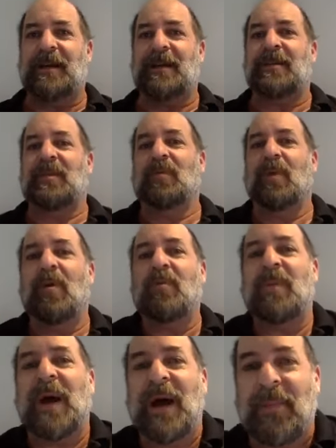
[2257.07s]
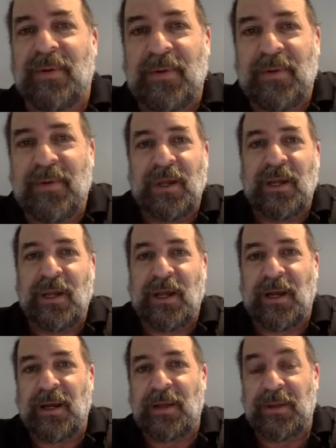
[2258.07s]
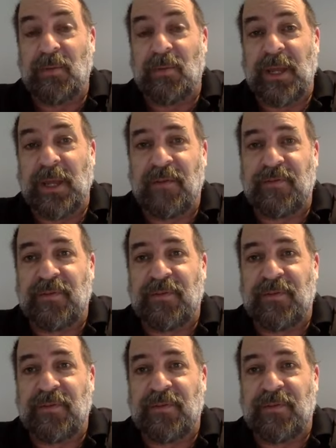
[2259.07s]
roadmap that we have.